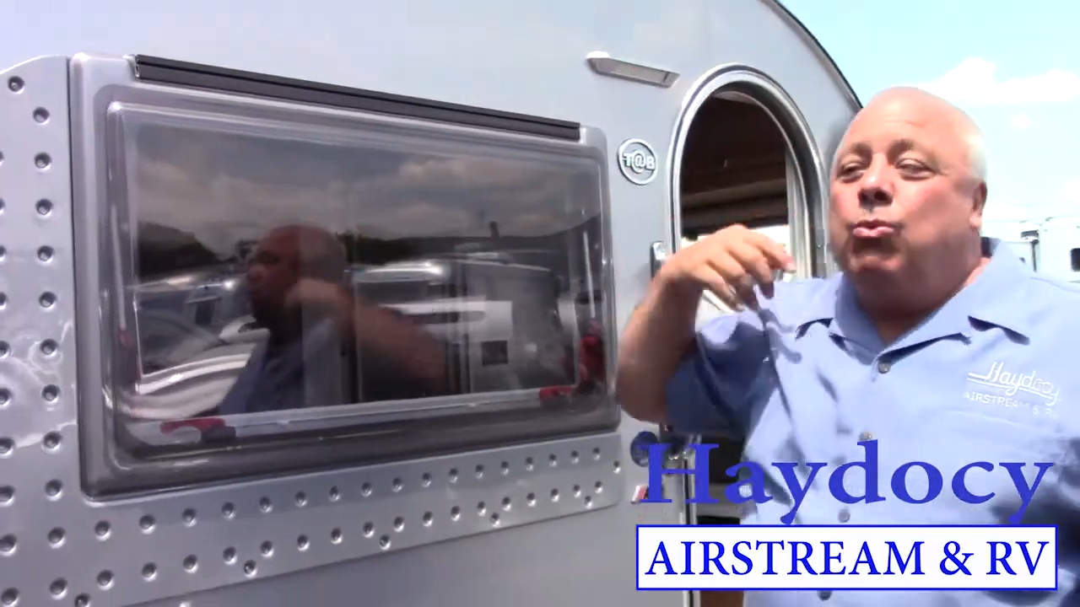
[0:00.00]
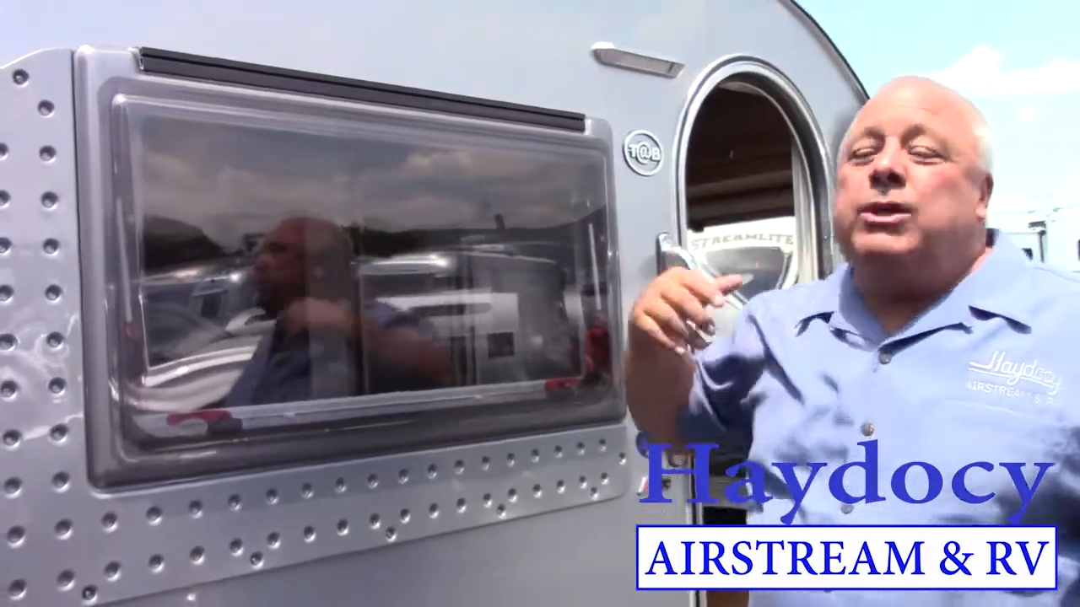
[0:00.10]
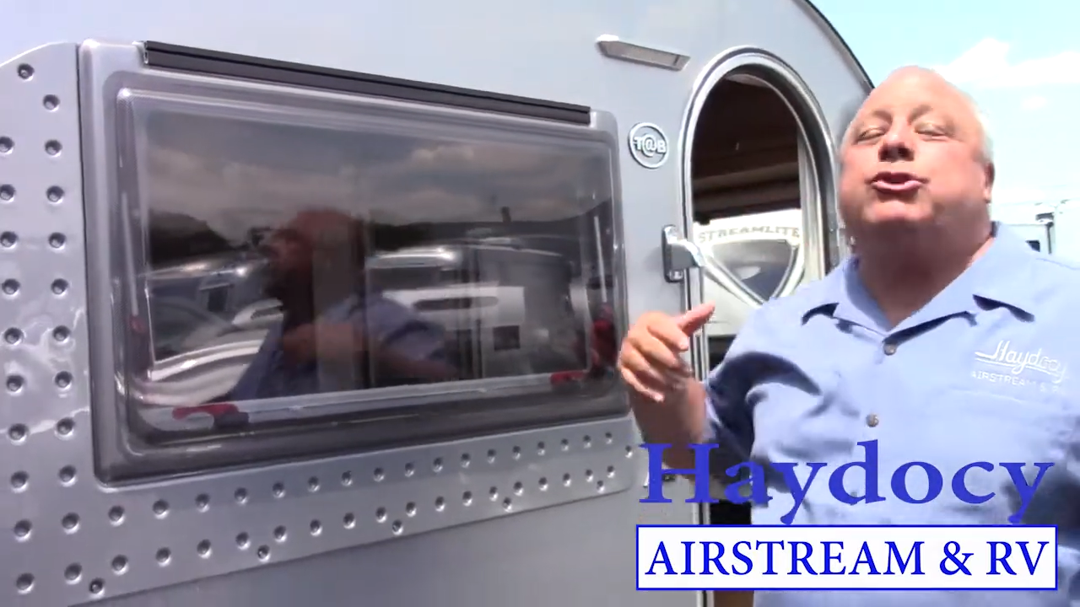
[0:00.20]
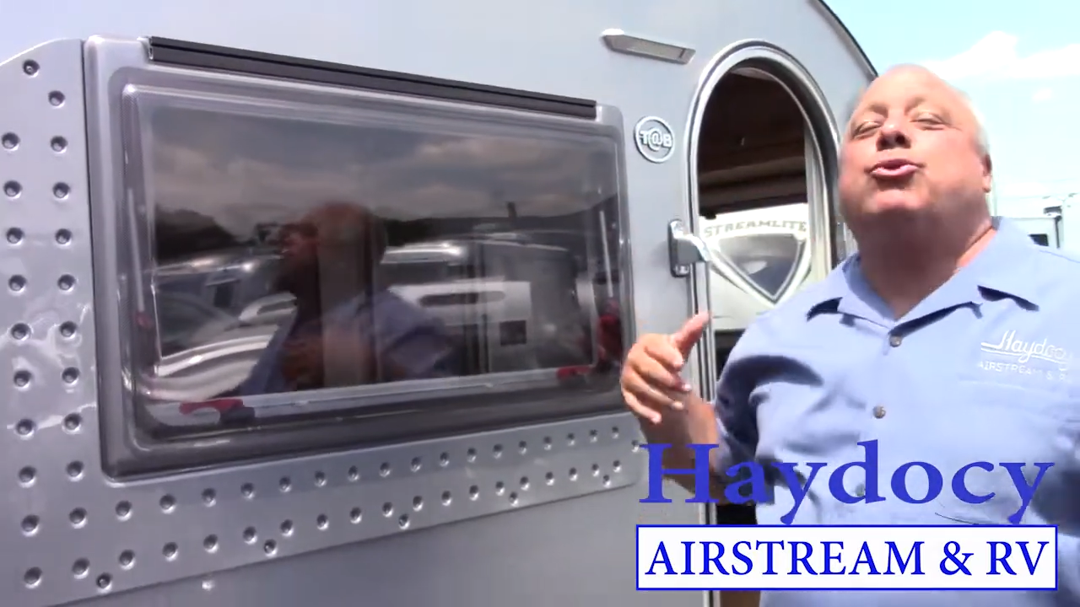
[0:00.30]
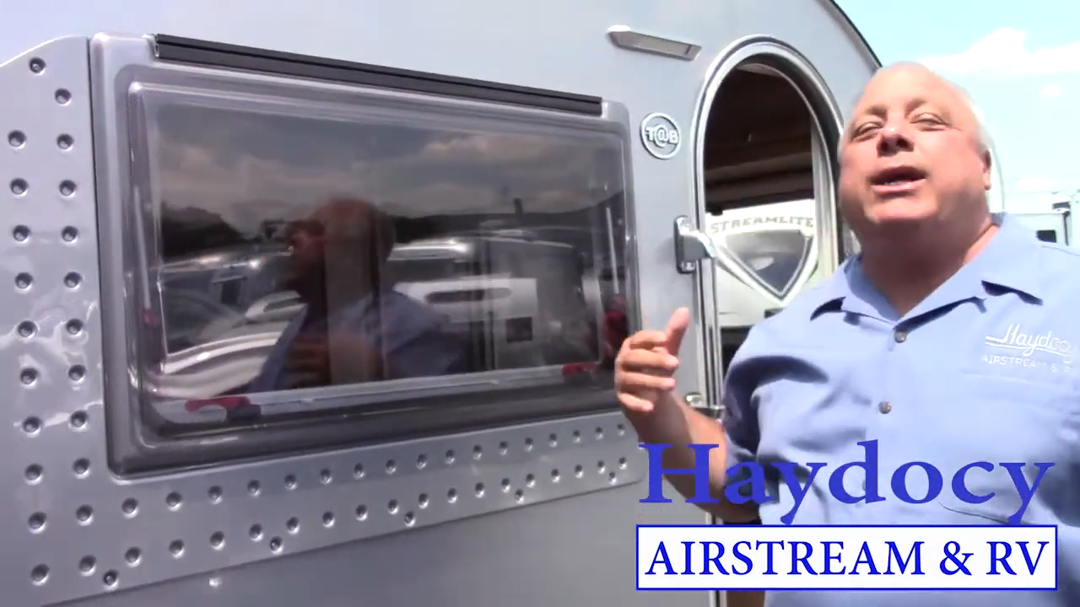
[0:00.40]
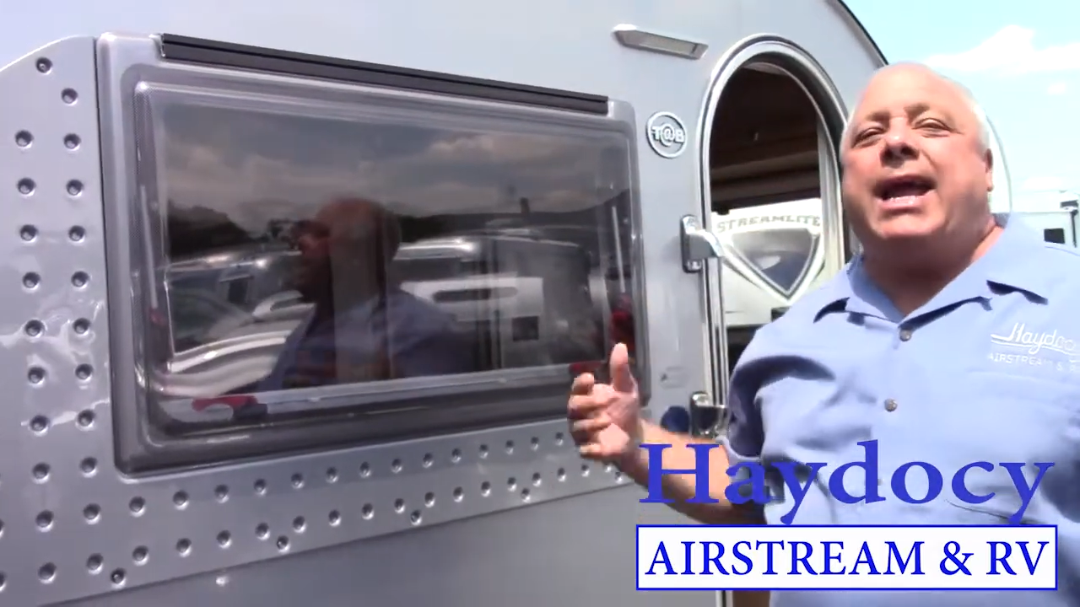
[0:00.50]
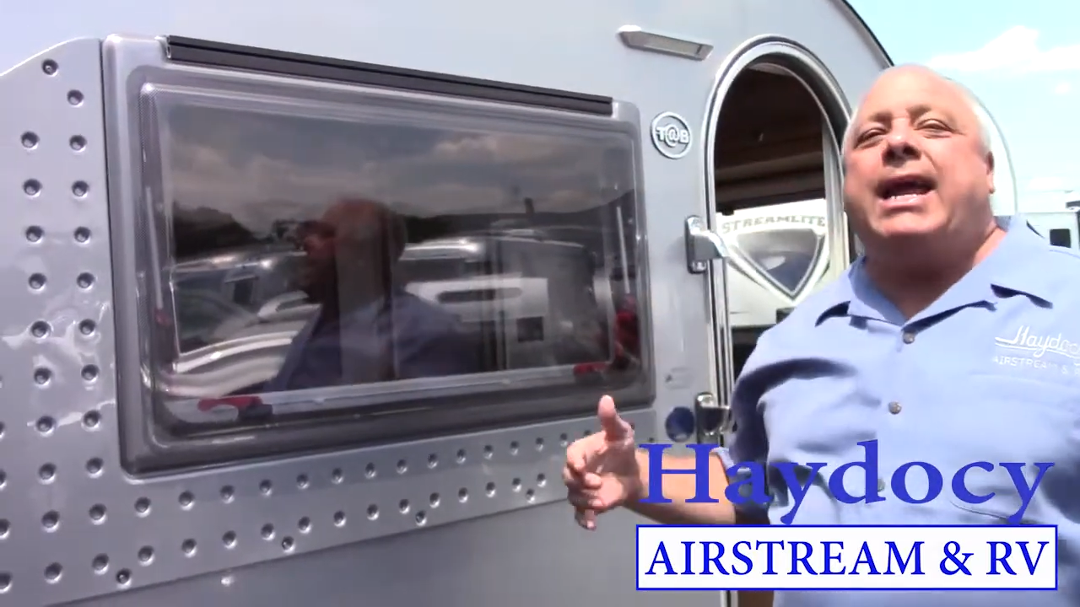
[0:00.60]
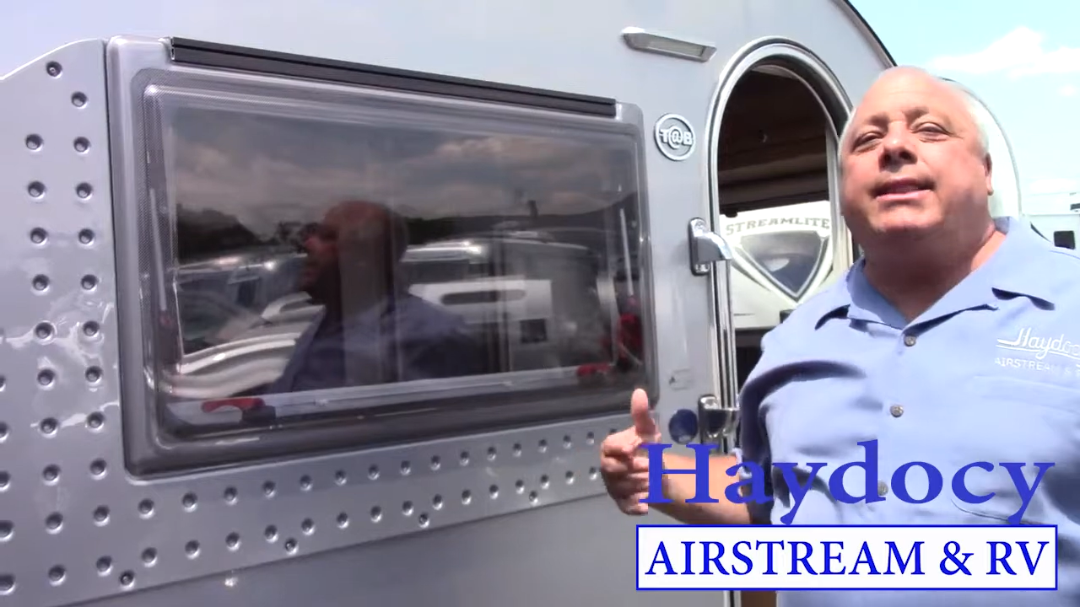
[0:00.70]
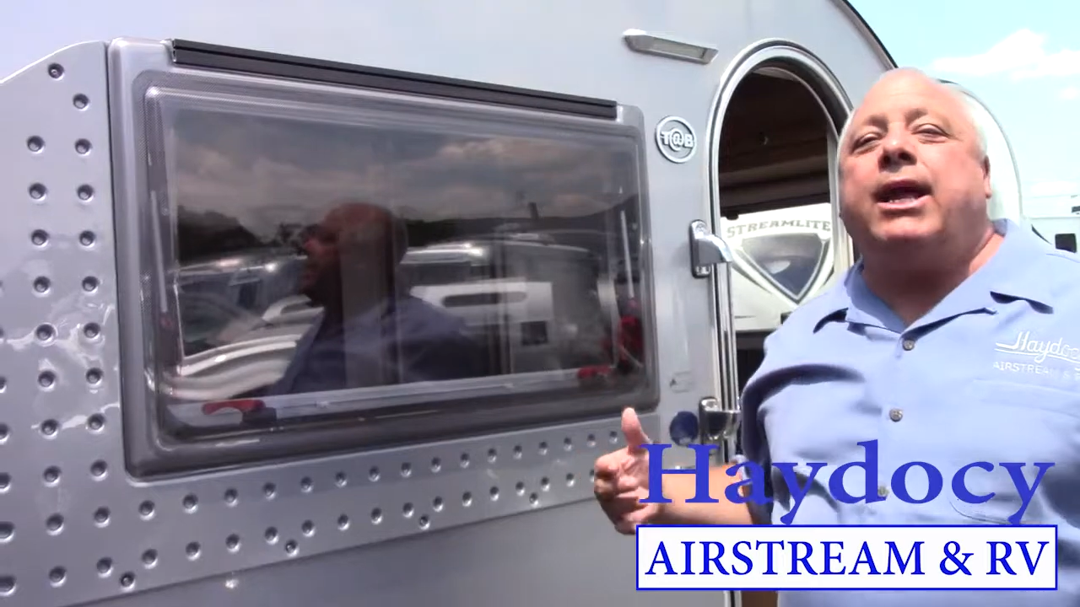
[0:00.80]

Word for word: which create